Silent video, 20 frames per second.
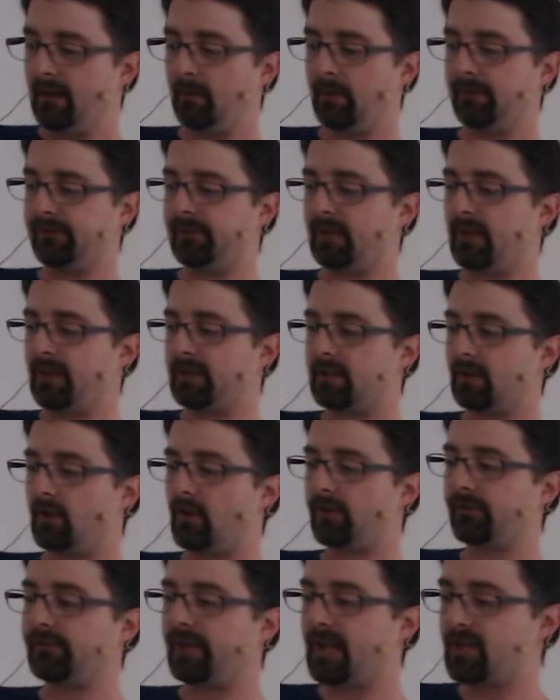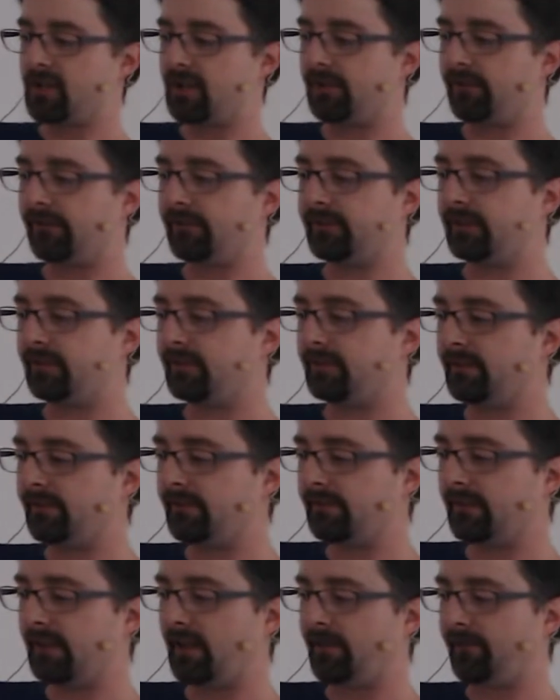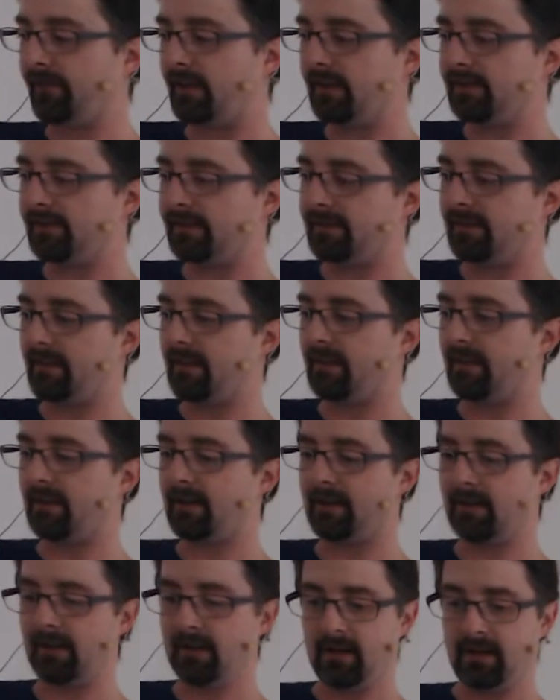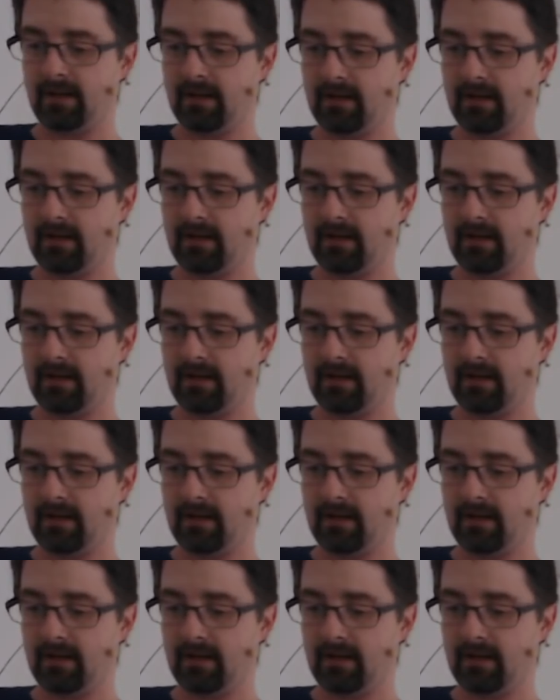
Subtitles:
We start a Logstash instance, give it a